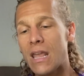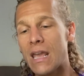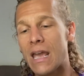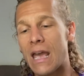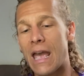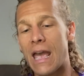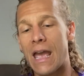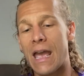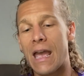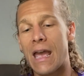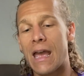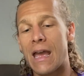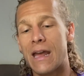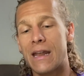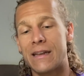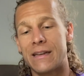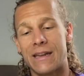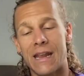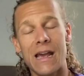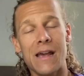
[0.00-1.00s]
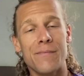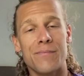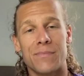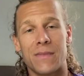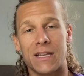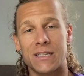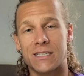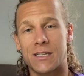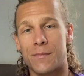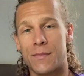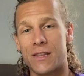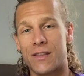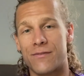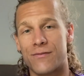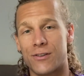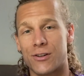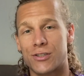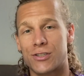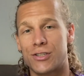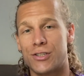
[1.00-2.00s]
And yeah, that's going to be the
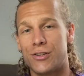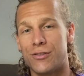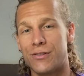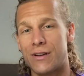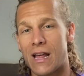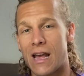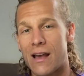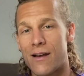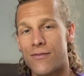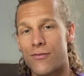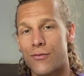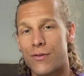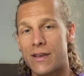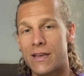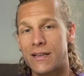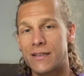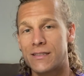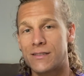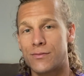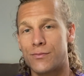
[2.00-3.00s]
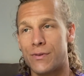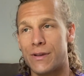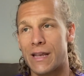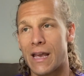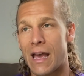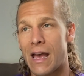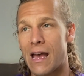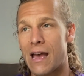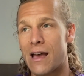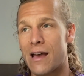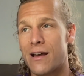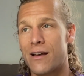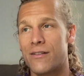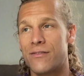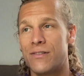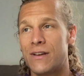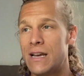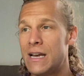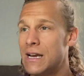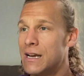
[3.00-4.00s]
first 2.5 weeks. We
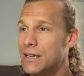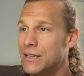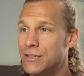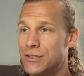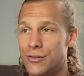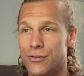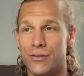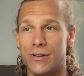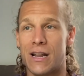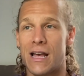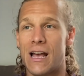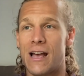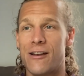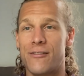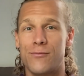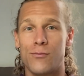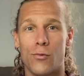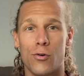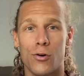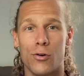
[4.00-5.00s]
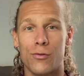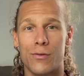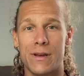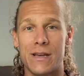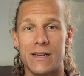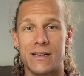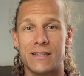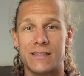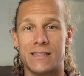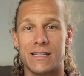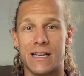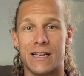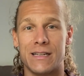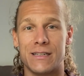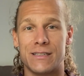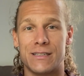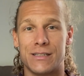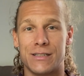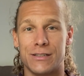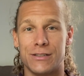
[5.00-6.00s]
have 2.5 more weeks
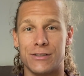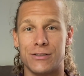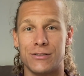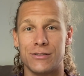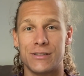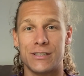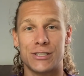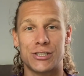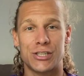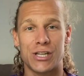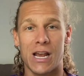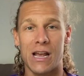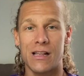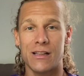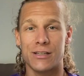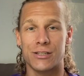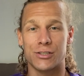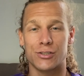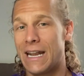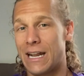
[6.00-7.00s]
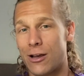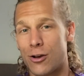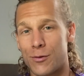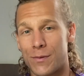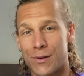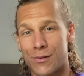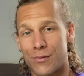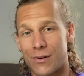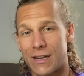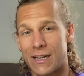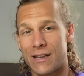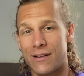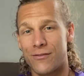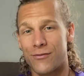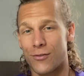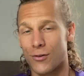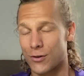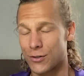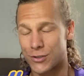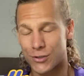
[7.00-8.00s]
until the challenge. And I will be running
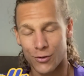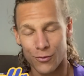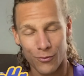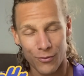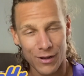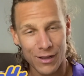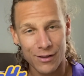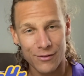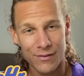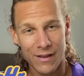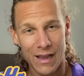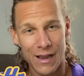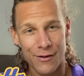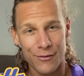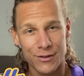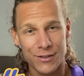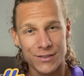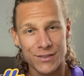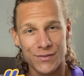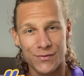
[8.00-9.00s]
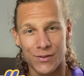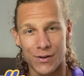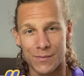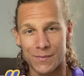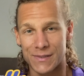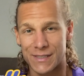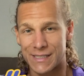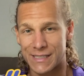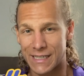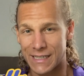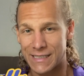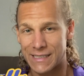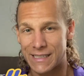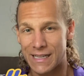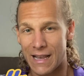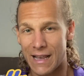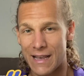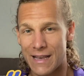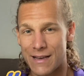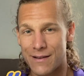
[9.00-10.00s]
for 12 hours from 6
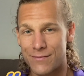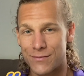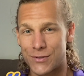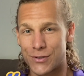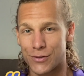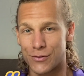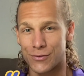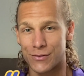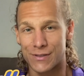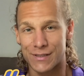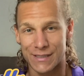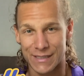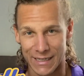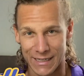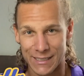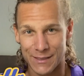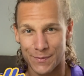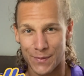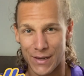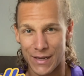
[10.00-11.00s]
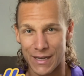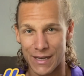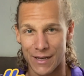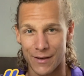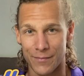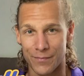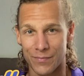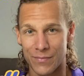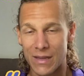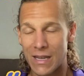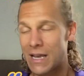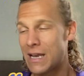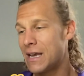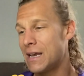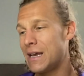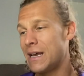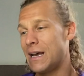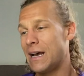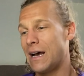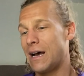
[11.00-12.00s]
a.m. to 6 p.m.
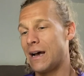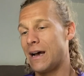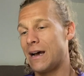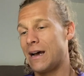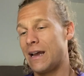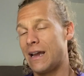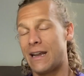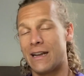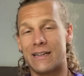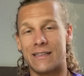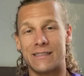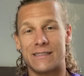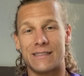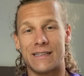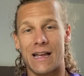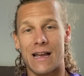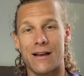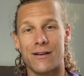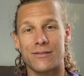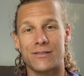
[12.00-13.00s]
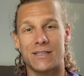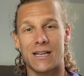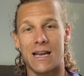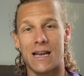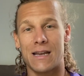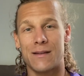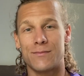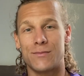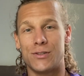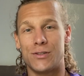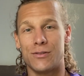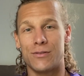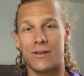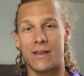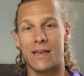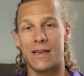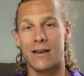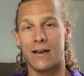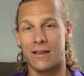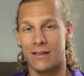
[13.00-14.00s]
It is now time to
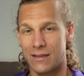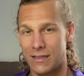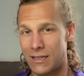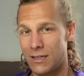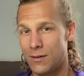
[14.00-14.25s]
get a little